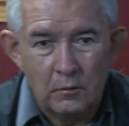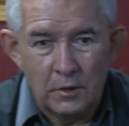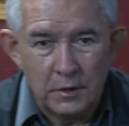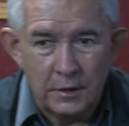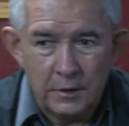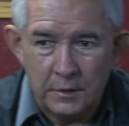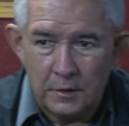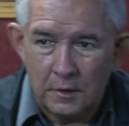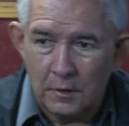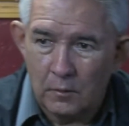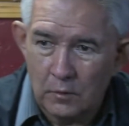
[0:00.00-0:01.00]
When
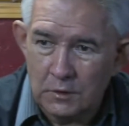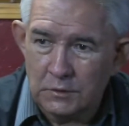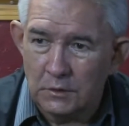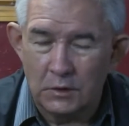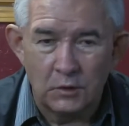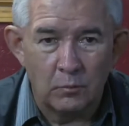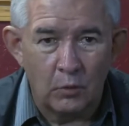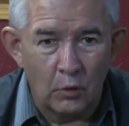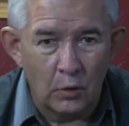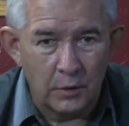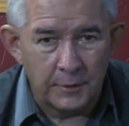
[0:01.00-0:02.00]
I was a little
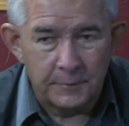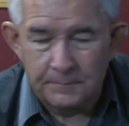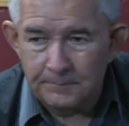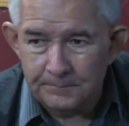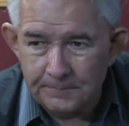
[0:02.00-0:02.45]
boy,